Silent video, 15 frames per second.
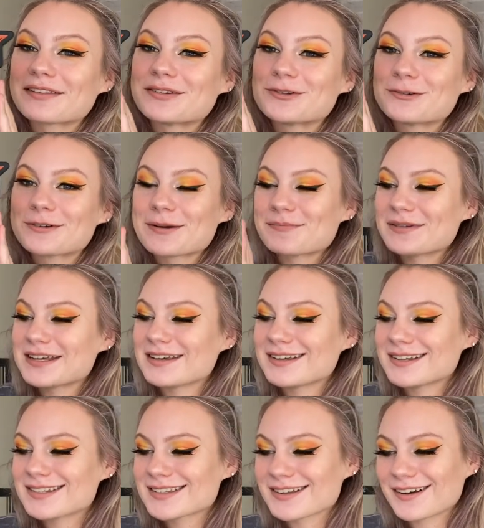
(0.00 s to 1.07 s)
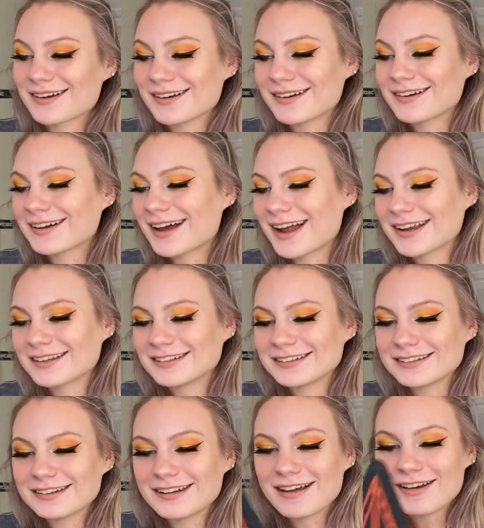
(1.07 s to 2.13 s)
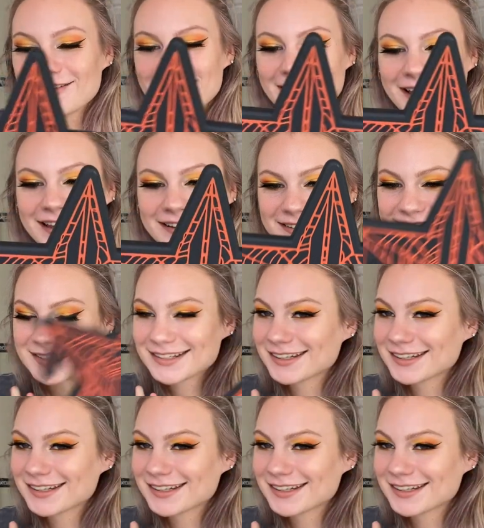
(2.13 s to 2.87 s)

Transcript: the drippies. Oh, I love it.